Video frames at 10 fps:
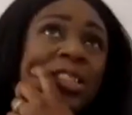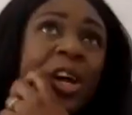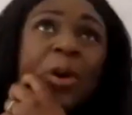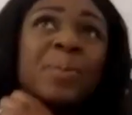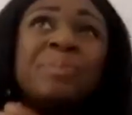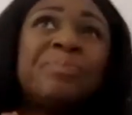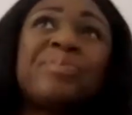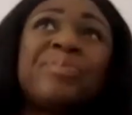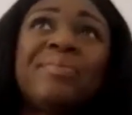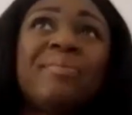So
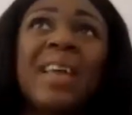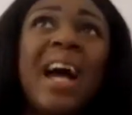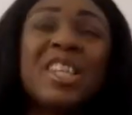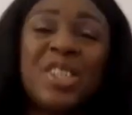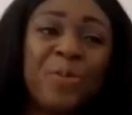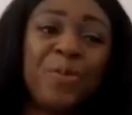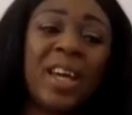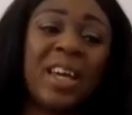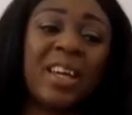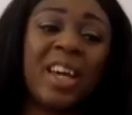I just
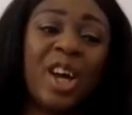think